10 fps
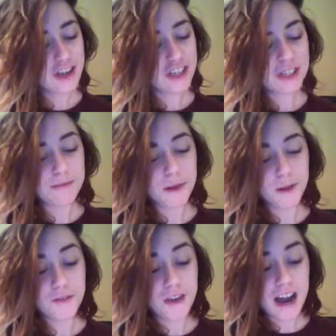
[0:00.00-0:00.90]
She's built
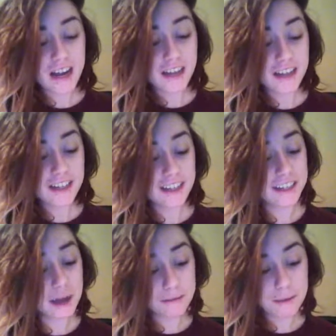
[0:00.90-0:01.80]
a fire,
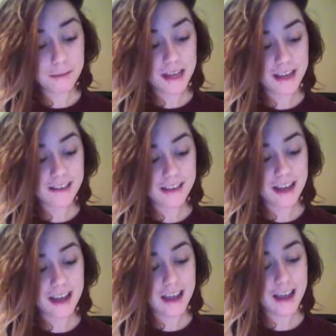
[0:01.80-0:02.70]
cleaned up the place,
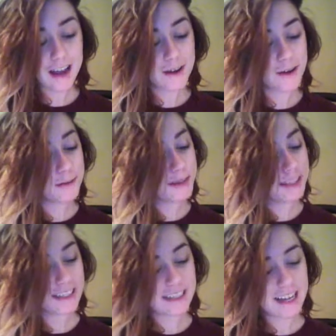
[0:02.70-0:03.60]
and I hope
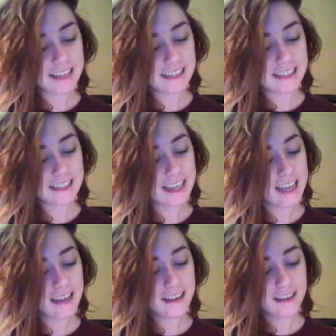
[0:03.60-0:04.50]
she decides to
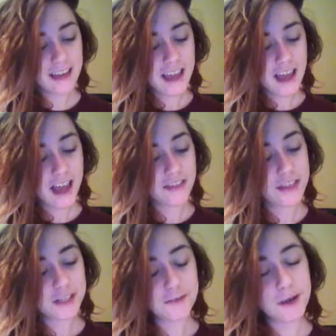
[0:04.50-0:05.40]
stay. On
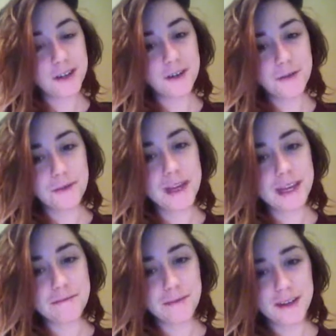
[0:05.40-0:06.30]
this one, we
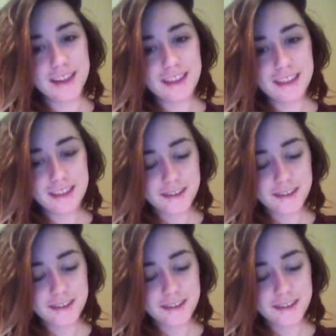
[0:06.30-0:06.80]
can breathe.